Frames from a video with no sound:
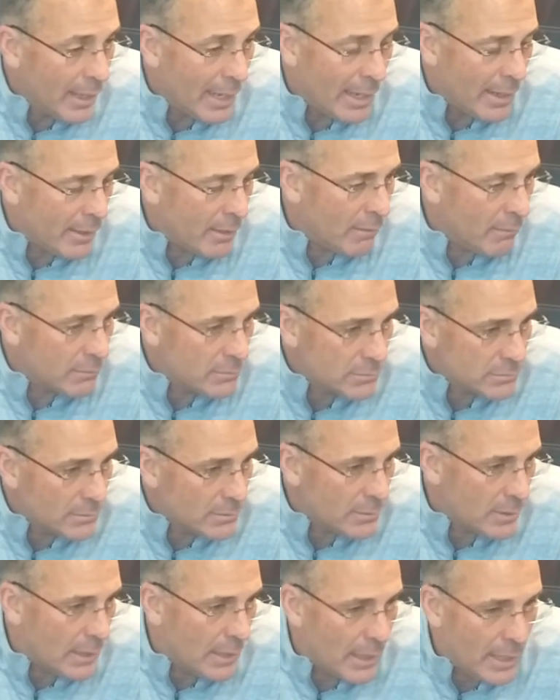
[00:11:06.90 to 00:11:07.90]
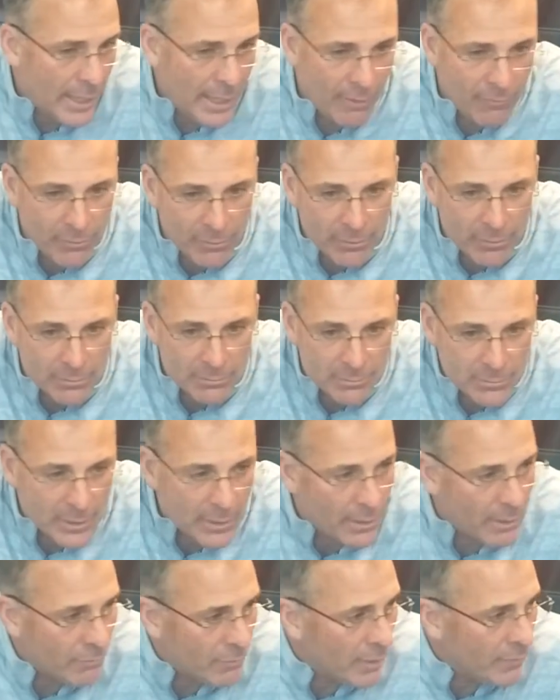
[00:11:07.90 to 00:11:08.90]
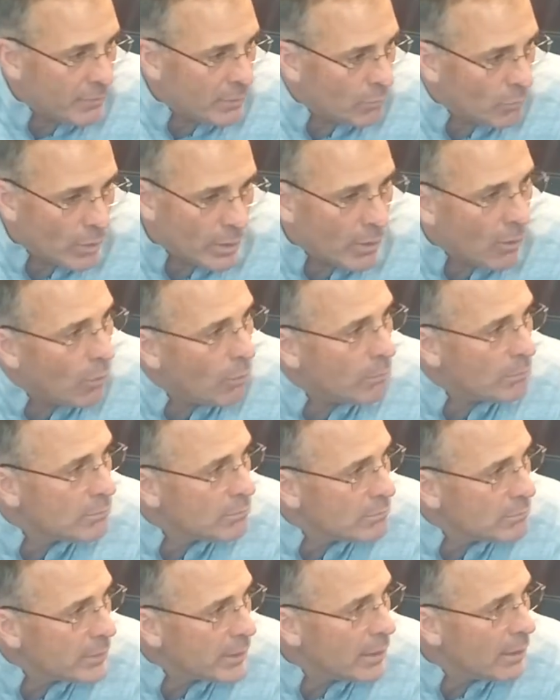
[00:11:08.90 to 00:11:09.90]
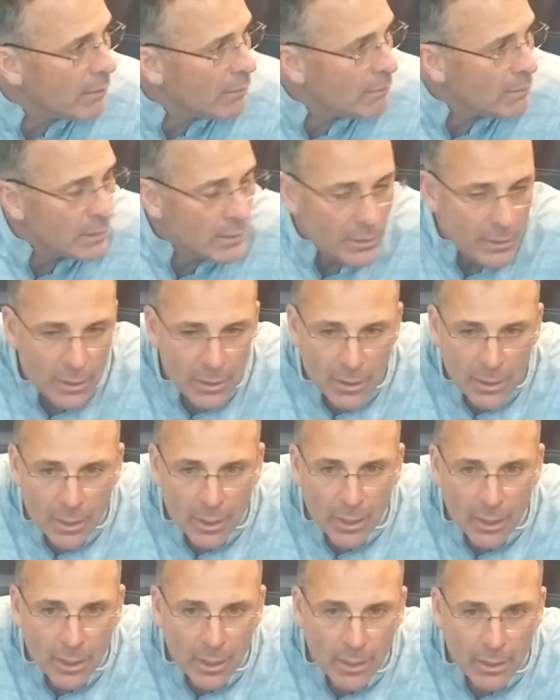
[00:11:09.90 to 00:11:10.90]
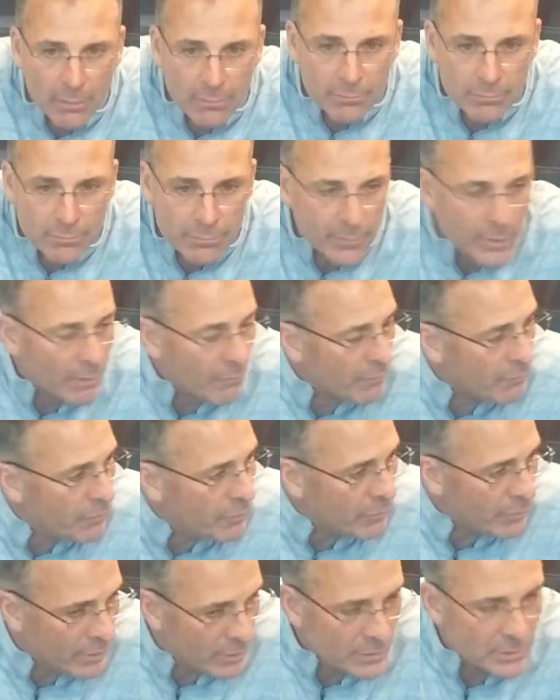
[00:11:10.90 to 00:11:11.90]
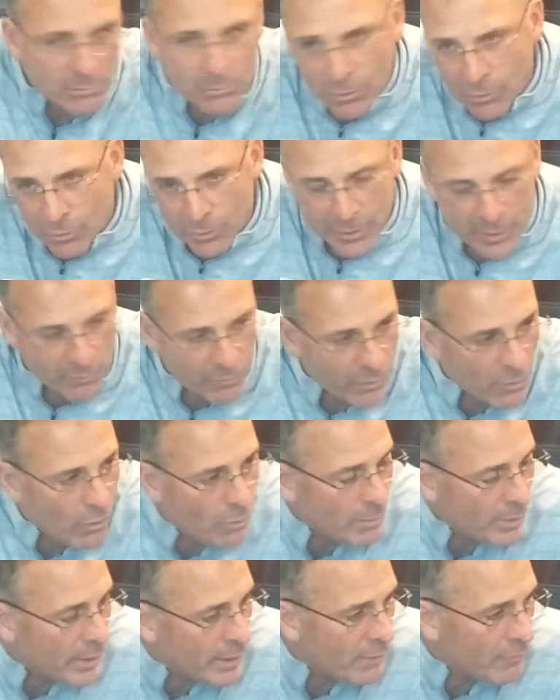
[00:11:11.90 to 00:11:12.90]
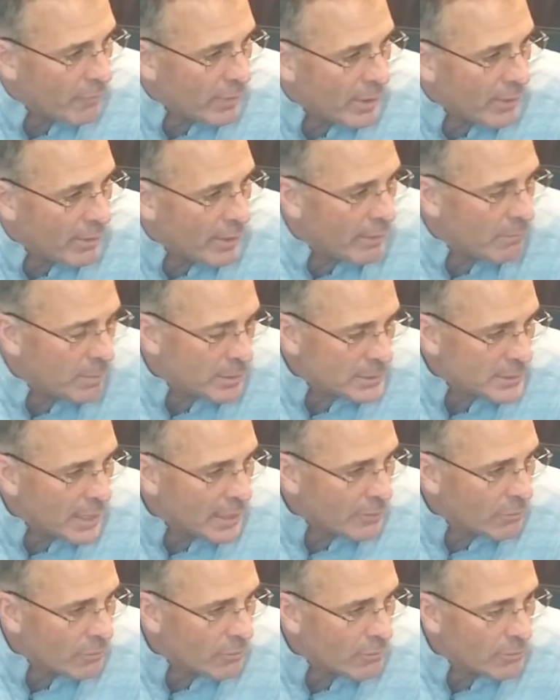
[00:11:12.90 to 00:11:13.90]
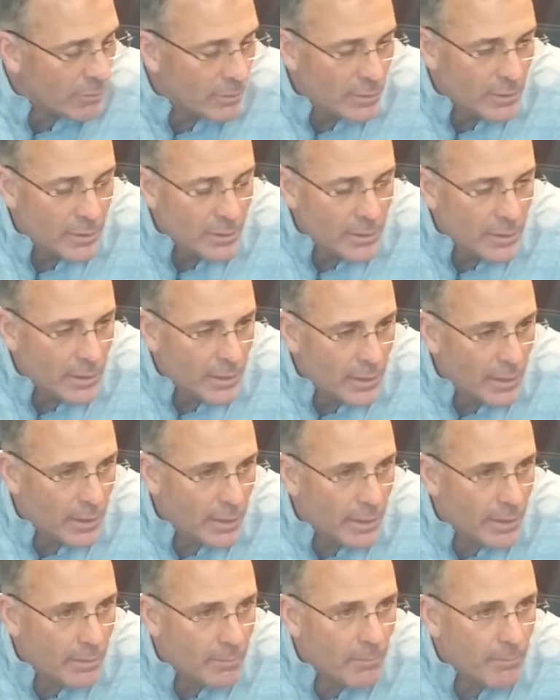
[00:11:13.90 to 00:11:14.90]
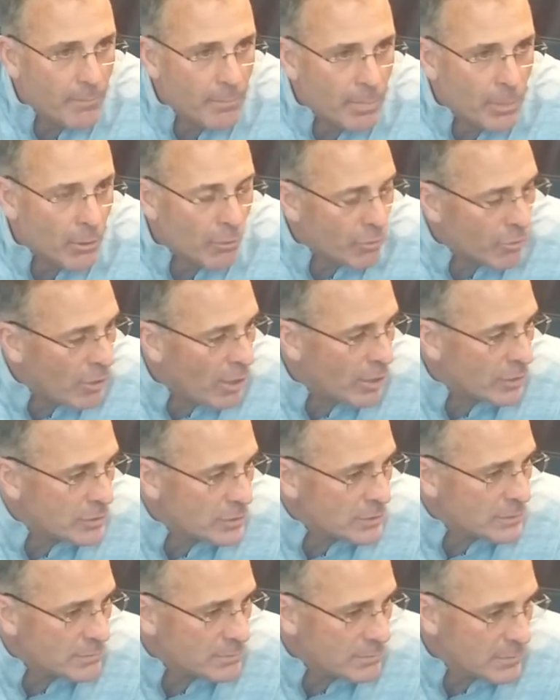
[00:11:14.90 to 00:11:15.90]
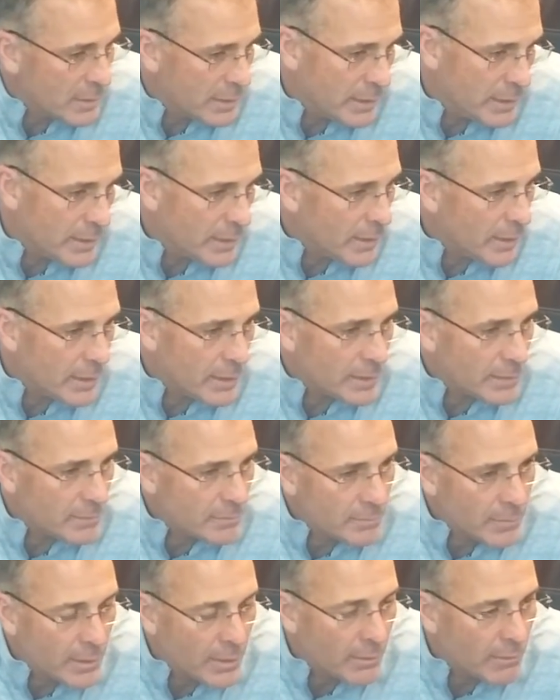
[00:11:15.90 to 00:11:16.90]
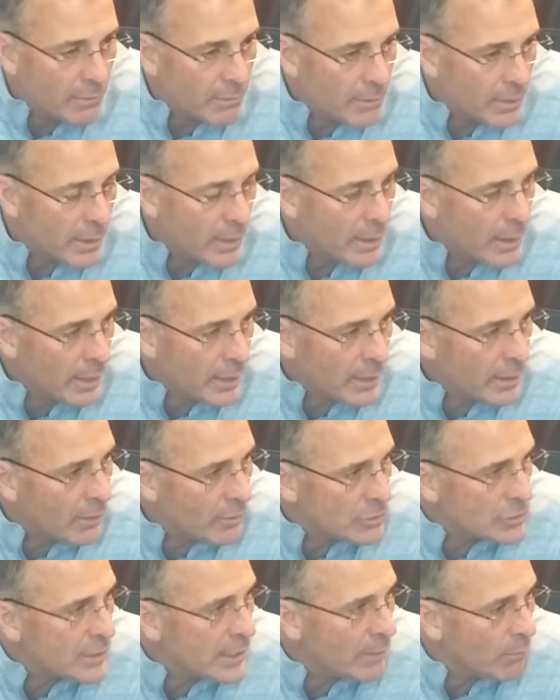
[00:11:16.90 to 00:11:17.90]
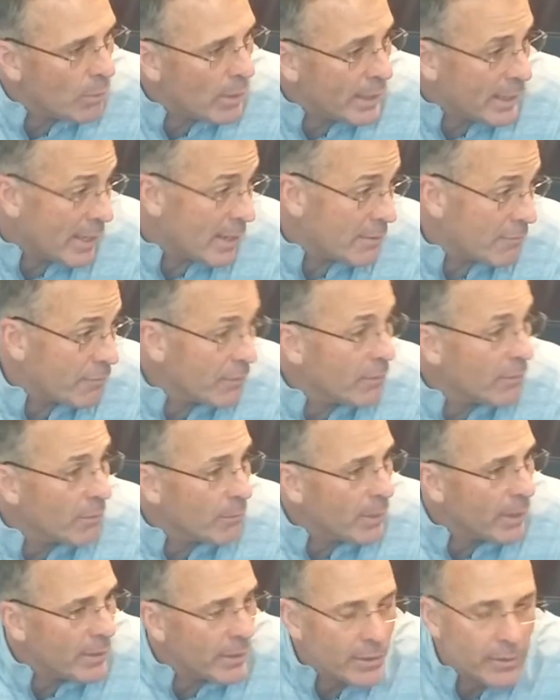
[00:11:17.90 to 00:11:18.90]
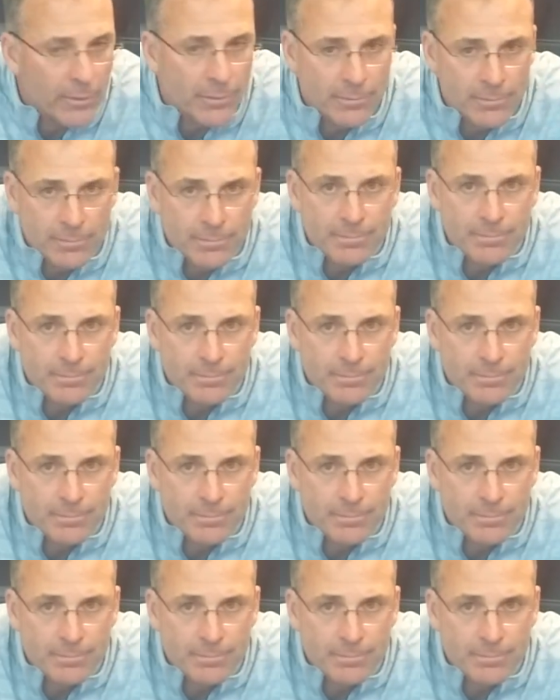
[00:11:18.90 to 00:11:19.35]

I've lived in one home, you know, every few years and moved to a different home in a different area. Everybody's got their thoughts. And you know, I can understand why guys feel the way they do.